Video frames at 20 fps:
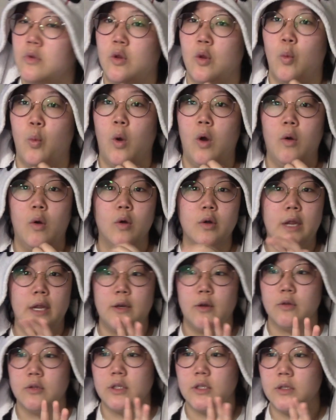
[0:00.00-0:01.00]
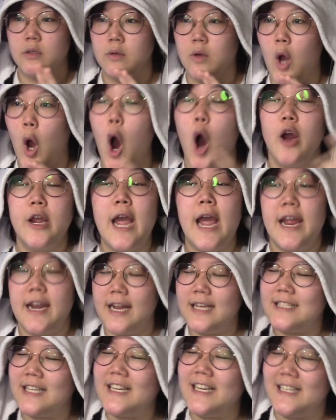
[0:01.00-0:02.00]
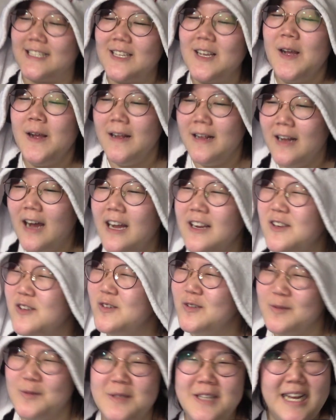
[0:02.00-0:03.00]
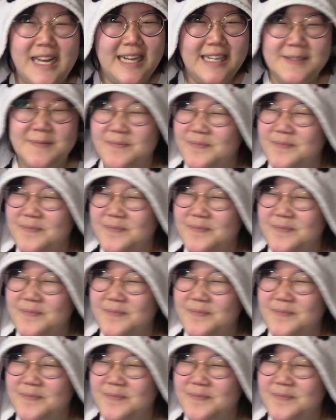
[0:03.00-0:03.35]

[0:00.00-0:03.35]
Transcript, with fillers: Whoa, okay, no. oh, yeah, it is, it is. Oh, you've got.